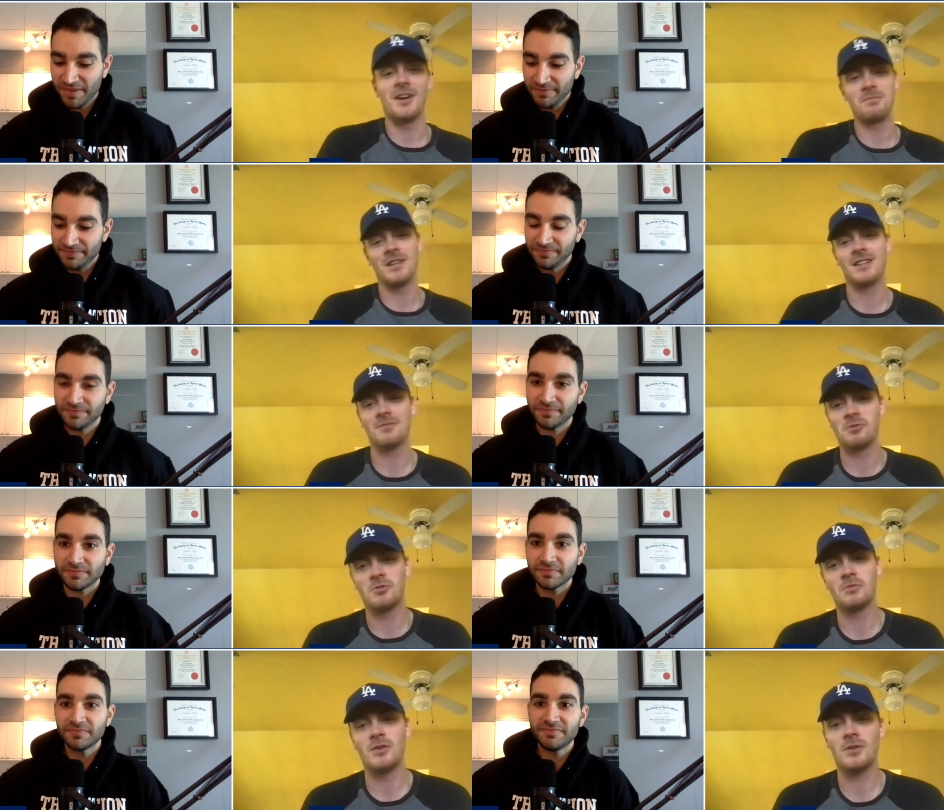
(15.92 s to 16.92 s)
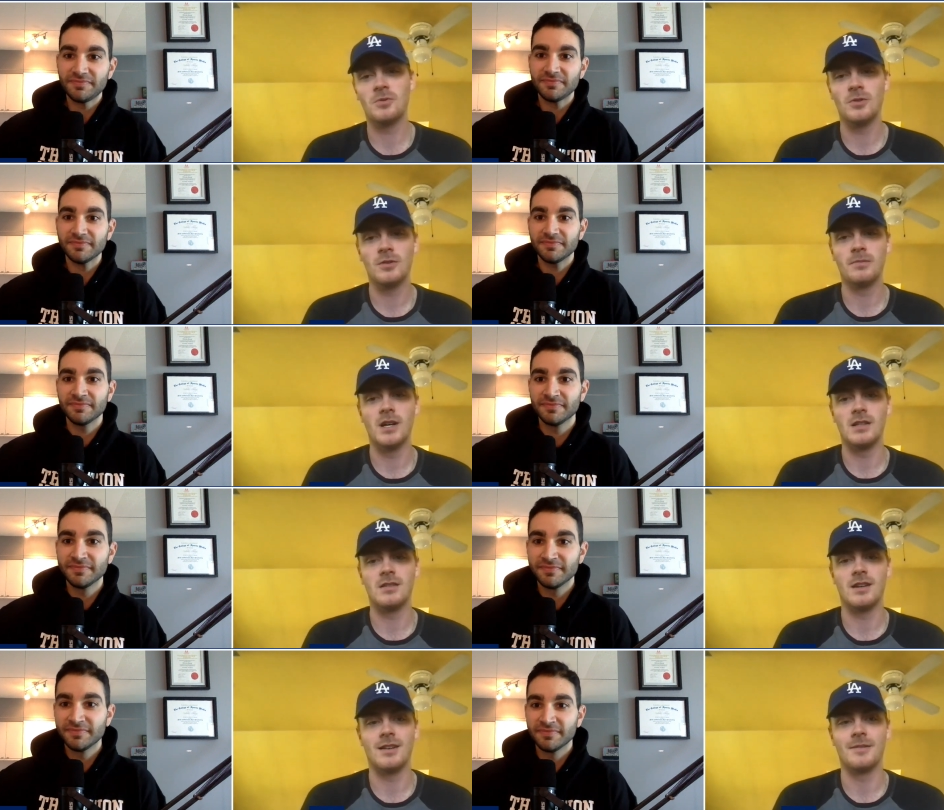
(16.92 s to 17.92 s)
Speaker 1: updated, which was pretty cool.
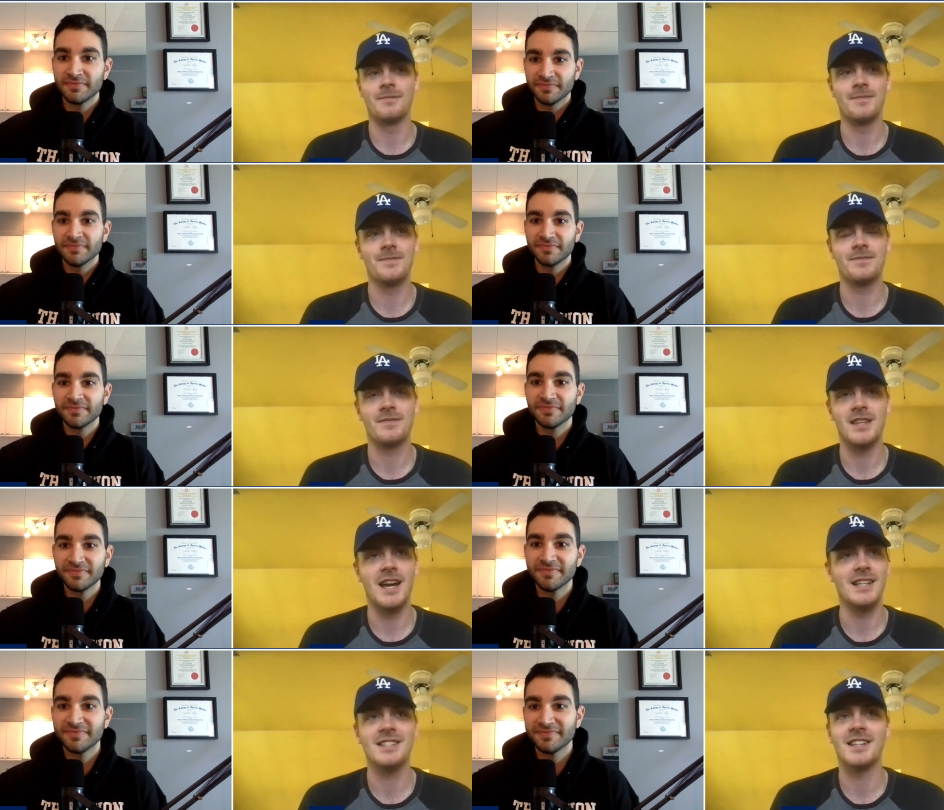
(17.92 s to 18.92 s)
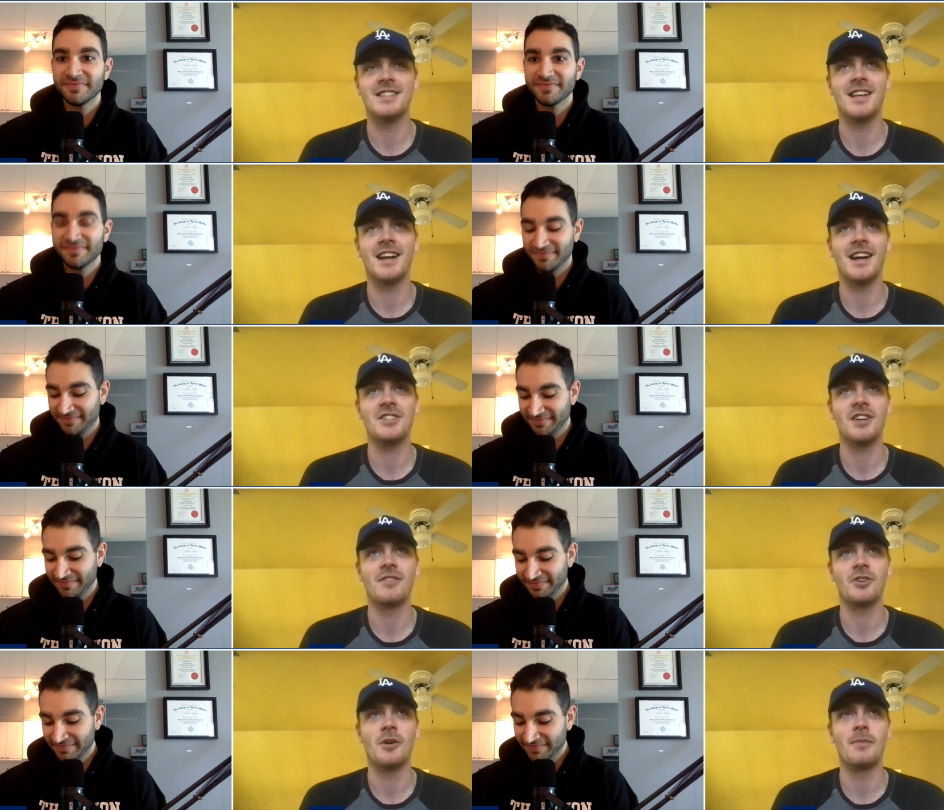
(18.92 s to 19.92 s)
But um, yeah, since then, I actually
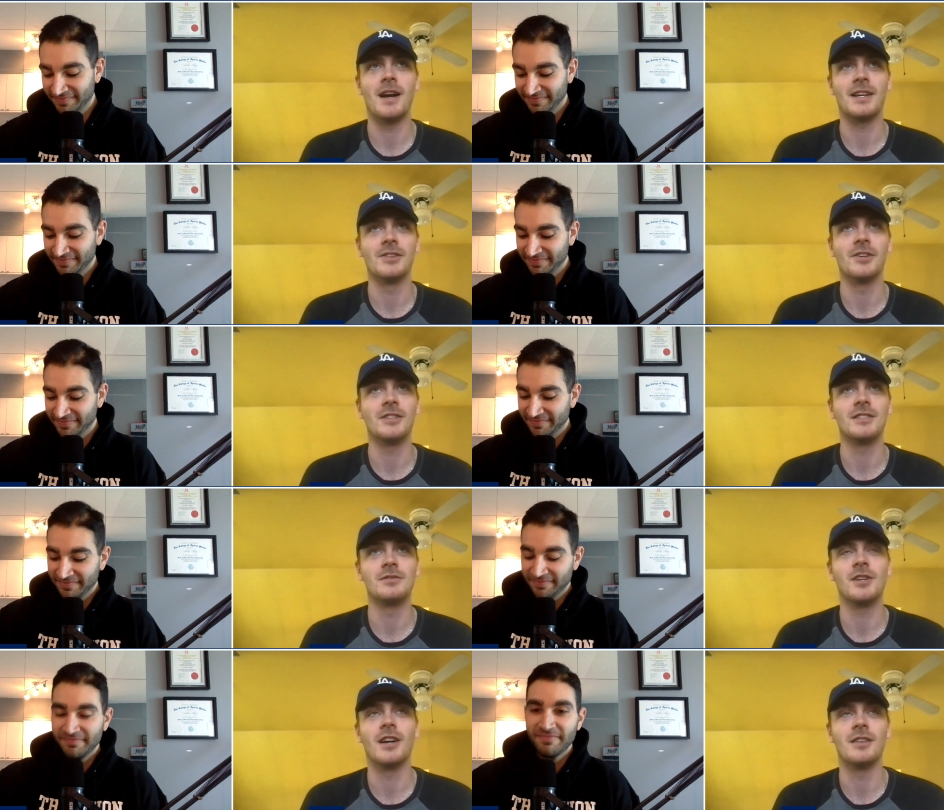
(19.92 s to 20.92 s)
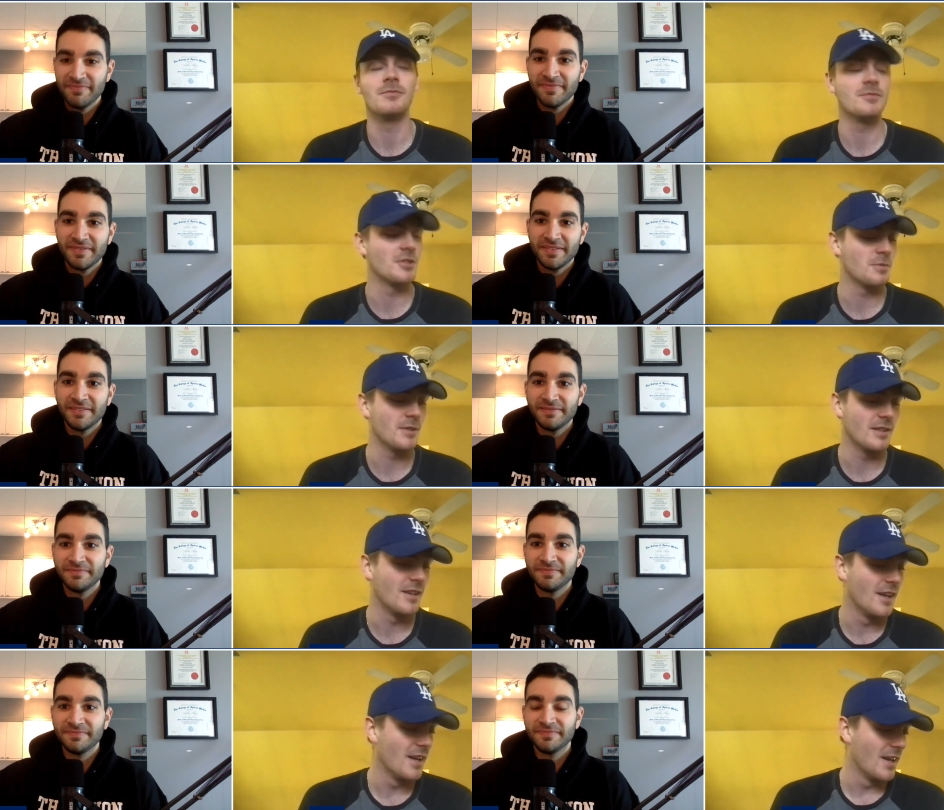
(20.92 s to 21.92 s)
haven't gone back and looked. I've kind of just
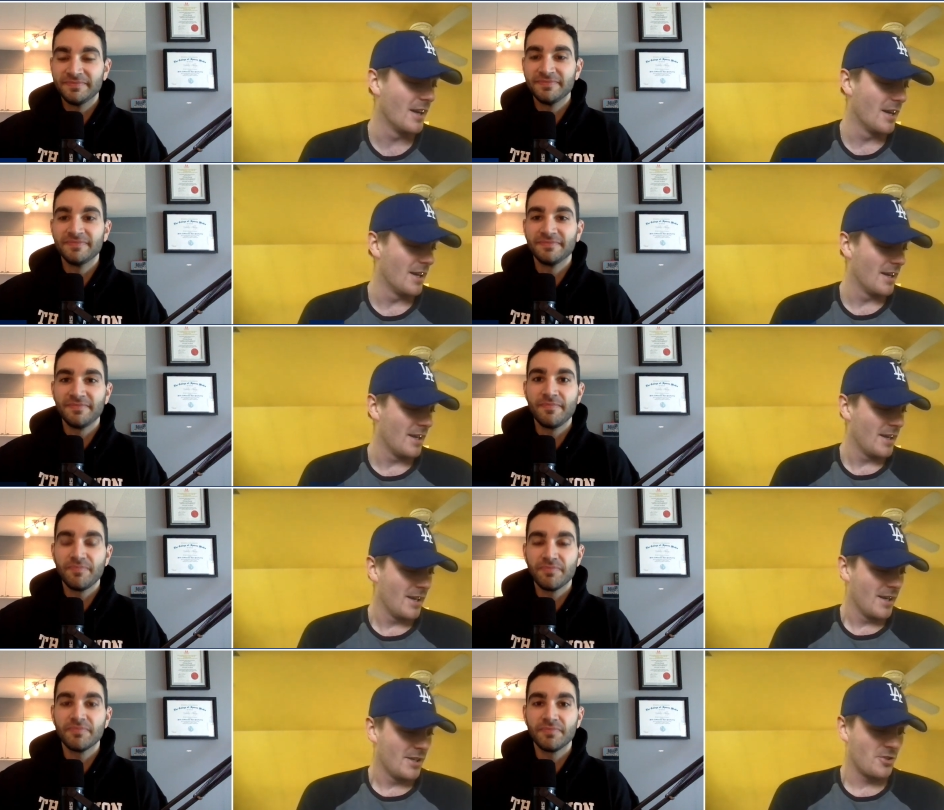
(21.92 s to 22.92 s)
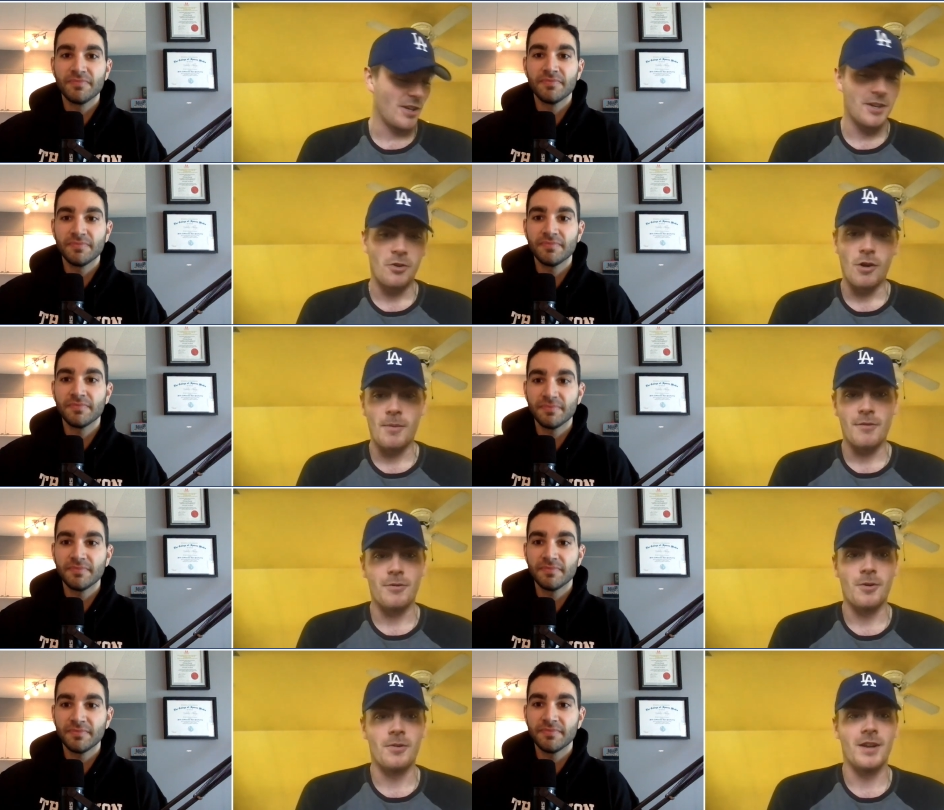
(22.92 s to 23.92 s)
been trying to go on my
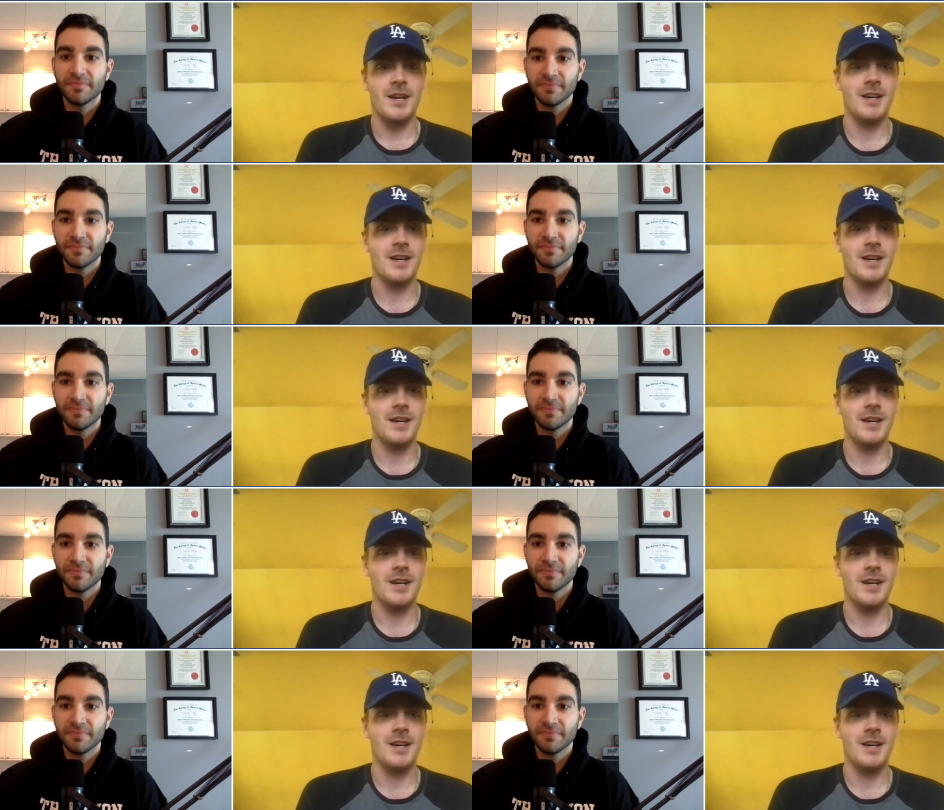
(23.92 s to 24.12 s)
phone